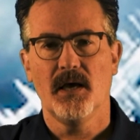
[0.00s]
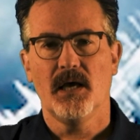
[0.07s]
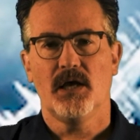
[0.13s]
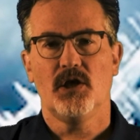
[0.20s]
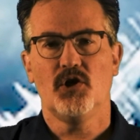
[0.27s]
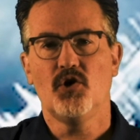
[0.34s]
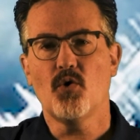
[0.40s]

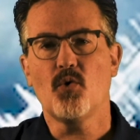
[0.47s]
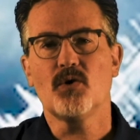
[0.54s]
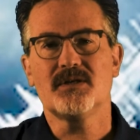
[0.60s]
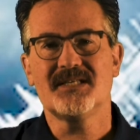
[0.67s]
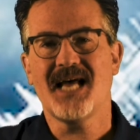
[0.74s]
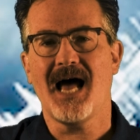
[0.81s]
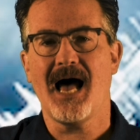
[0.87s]
Your
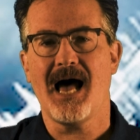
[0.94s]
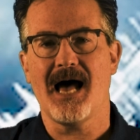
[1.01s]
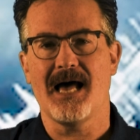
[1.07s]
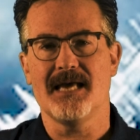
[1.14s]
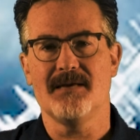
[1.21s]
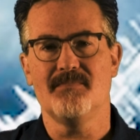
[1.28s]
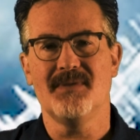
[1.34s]

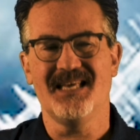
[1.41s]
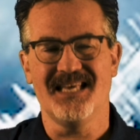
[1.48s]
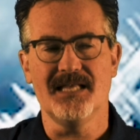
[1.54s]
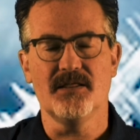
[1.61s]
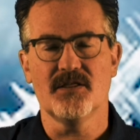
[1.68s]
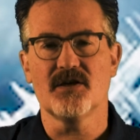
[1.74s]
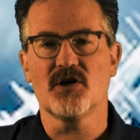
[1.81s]
time
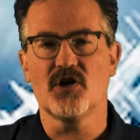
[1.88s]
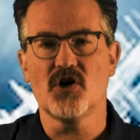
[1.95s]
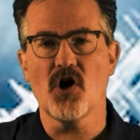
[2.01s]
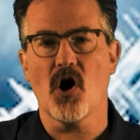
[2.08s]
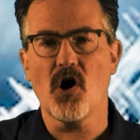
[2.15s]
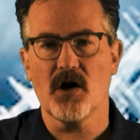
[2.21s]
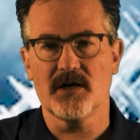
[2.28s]
in the
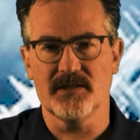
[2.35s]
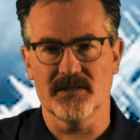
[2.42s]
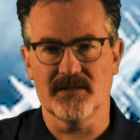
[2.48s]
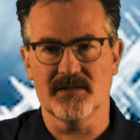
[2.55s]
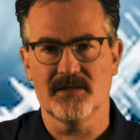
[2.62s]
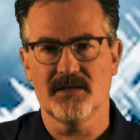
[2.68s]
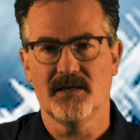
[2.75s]

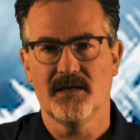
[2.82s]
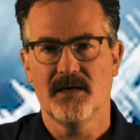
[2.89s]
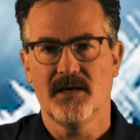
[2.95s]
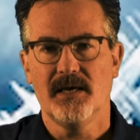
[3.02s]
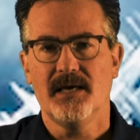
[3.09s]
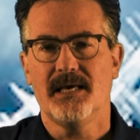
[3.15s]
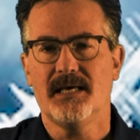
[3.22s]
garden
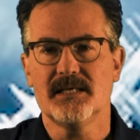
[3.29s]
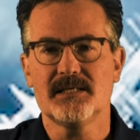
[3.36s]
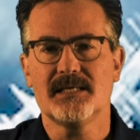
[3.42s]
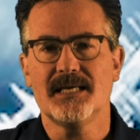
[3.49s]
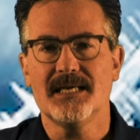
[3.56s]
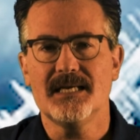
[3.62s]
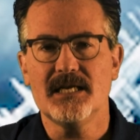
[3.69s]
is
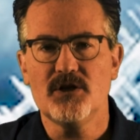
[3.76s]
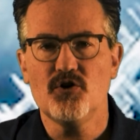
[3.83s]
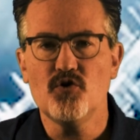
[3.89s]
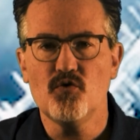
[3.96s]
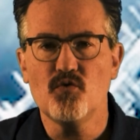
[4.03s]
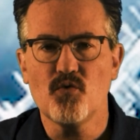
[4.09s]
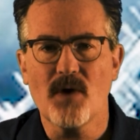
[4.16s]
getting
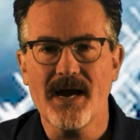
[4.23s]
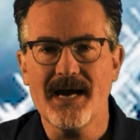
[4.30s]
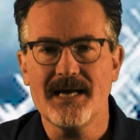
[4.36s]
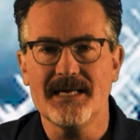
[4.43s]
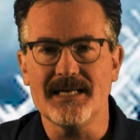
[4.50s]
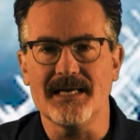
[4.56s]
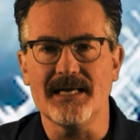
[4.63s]
you
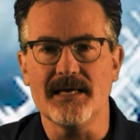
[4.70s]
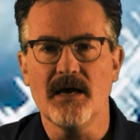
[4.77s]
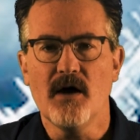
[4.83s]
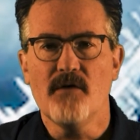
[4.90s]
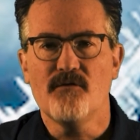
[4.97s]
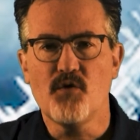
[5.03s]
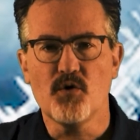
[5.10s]
ready
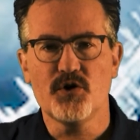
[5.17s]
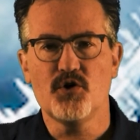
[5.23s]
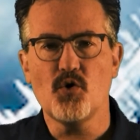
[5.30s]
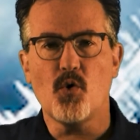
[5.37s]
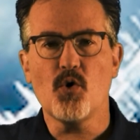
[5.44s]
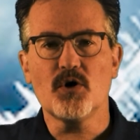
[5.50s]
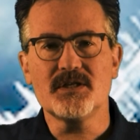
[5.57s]
for
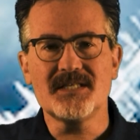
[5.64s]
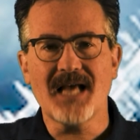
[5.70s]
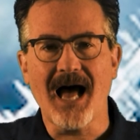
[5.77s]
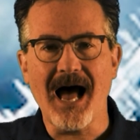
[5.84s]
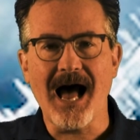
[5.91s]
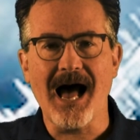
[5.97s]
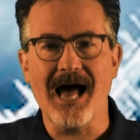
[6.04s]
your
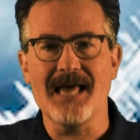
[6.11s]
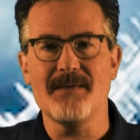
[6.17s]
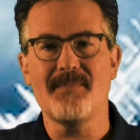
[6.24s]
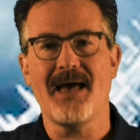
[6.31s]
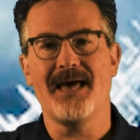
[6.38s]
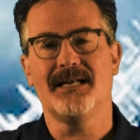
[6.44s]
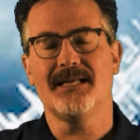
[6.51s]
time
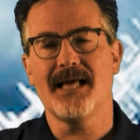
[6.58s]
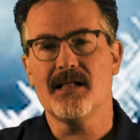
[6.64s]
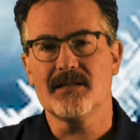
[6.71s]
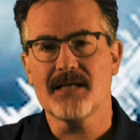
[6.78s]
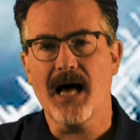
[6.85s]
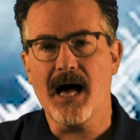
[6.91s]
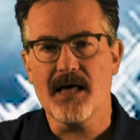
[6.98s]
at
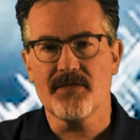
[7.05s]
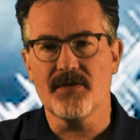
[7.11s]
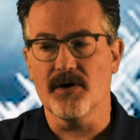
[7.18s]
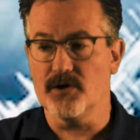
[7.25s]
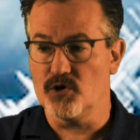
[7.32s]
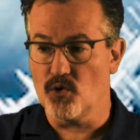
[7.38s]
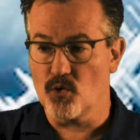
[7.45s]

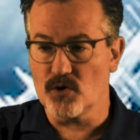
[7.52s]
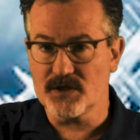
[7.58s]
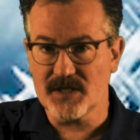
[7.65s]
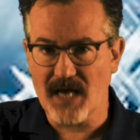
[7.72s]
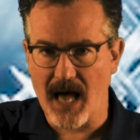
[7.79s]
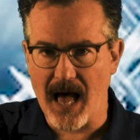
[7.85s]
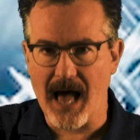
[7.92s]
Golgotha. Your
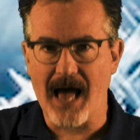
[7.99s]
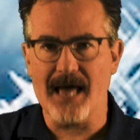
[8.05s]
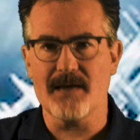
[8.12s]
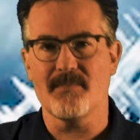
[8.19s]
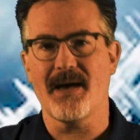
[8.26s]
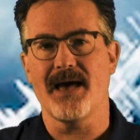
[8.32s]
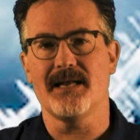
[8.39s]

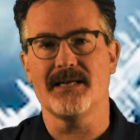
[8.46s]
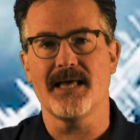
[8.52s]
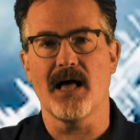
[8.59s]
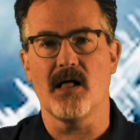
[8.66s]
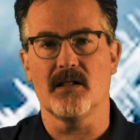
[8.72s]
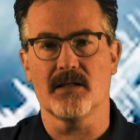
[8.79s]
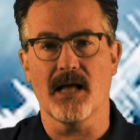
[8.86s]
time at
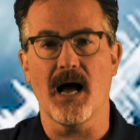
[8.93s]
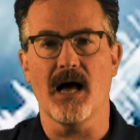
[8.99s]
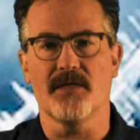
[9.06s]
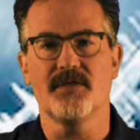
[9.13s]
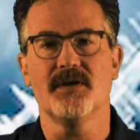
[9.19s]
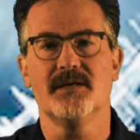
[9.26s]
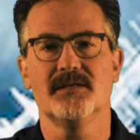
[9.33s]

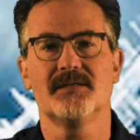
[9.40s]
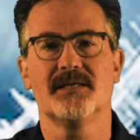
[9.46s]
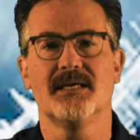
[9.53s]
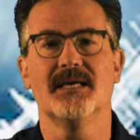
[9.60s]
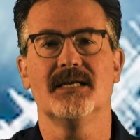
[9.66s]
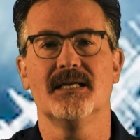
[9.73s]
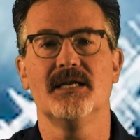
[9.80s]
Golgotha is
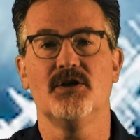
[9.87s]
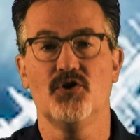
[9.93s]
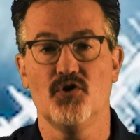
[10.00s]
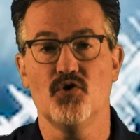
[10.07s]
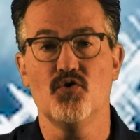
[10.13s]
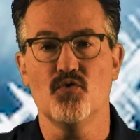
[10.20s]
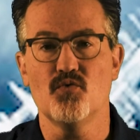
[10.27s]
getting
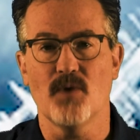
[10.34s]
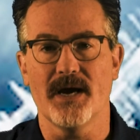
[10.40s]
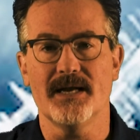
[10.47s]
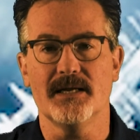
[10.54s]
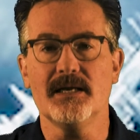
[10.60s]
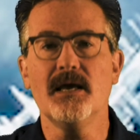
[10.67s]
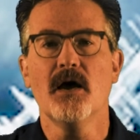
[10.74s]
you
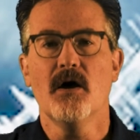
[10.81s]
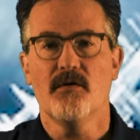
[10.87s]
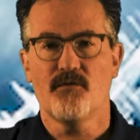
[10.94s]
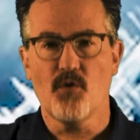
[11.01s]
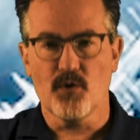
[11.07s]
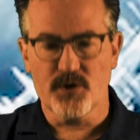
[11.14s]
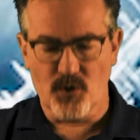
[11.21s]
ready
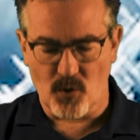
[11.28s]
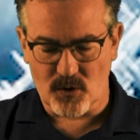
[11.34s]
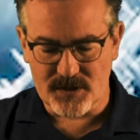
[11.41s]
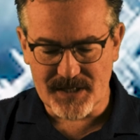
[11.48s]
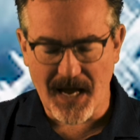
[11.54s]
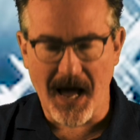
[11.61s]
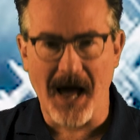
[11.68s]
for your
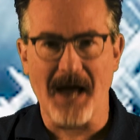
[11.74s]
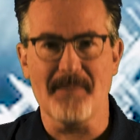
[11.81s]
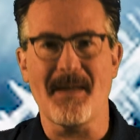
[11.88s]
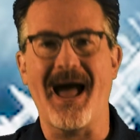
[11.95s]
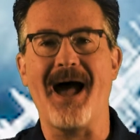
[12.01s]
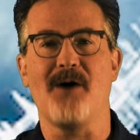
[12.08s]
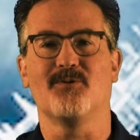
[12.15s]
time
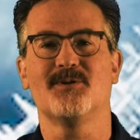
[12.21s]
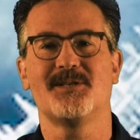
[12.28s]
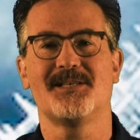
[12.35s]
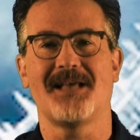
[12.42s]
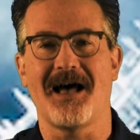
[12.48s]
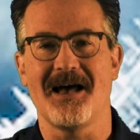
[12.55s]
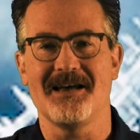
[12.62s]

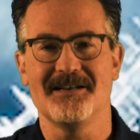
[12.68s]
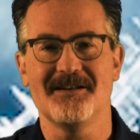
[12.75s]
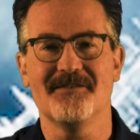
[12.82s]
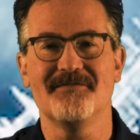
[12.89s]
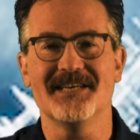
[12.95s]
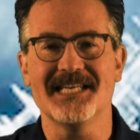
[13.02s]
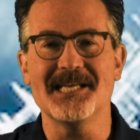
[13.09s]
outside
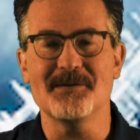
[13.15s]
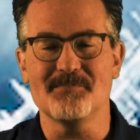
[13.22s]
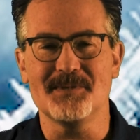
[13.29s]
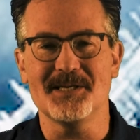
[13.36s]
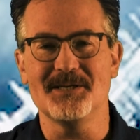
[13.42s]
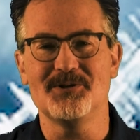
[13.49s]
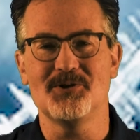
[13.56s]
of an
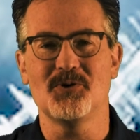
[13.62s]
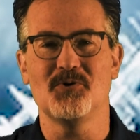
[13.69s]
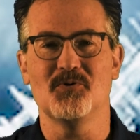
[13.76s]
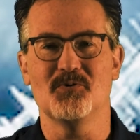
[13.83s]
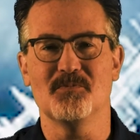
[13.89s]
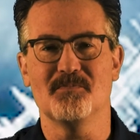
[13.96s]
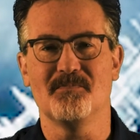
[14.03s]
empty
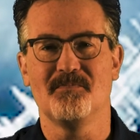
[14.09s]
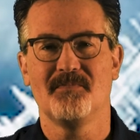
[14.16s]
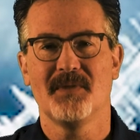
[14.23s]
tomb.